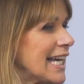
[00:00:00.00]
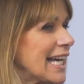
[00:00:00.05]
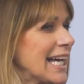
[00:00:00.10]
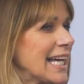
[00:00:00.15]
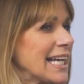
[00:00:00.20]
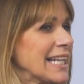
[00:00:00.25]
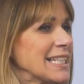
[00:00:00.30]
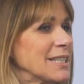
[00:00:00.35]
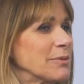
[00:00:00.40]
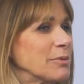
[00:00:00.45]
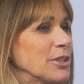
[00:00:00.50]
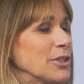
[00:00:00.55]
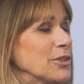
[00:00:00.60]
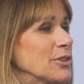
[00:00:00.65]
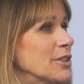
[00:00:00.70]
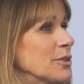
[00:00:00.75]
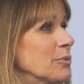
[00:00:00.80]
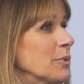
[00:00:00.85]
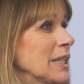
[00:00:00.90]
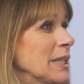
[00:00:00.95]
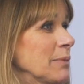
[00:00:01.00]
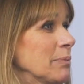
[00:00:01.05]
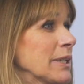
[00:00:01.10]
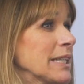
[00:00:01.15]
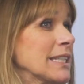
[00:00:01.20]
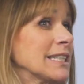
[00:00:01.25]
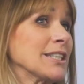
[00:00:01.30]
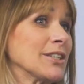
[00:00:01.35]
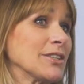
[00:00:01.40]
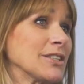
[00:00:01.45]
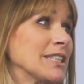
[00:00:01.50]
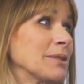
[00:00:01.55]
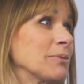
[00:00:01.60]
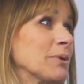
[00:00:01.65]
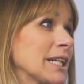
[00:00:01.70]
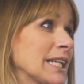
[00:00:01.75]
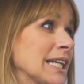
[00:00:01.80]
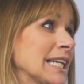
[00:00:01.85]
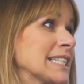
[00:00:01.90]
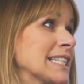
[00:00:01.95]
and we used the wheelie bins because they
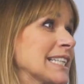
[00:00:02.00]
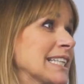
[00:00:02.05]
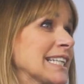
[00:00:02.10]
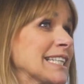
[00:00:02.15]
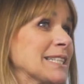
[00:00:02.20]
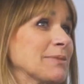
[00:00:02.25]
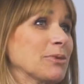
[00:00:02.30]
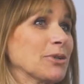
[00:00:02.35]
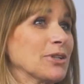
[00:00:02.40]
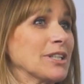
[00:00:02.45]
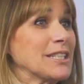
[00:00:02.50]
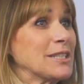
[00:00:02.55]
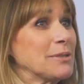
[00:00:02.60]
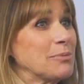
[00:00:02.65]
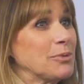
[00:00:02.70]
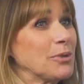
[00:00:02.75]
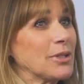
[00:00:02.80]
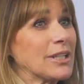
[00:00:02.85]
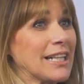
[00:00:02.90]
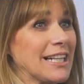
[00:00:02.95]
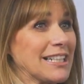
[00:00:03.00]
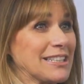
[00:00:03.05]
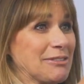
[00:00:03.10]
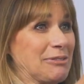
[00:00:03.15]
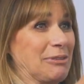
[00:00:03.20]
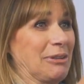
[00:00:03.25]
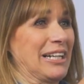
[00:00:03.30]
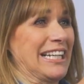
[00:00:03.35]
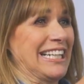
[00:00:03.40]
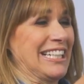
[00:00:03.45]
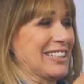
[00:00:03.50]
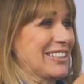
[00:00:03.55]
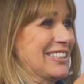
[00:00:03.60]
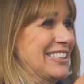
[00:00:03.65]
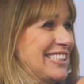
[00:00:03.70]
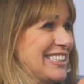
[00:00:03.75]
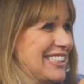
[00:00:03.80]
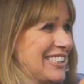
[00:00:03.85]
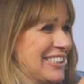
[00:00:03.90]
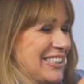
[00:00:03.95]
were collected the next morning to put a glass of wine
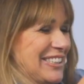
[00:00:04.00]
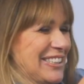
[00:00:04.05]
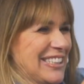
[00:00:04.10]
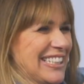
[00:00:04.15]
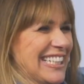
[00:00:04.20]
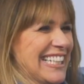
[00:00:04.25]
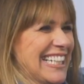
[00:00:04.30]
onto.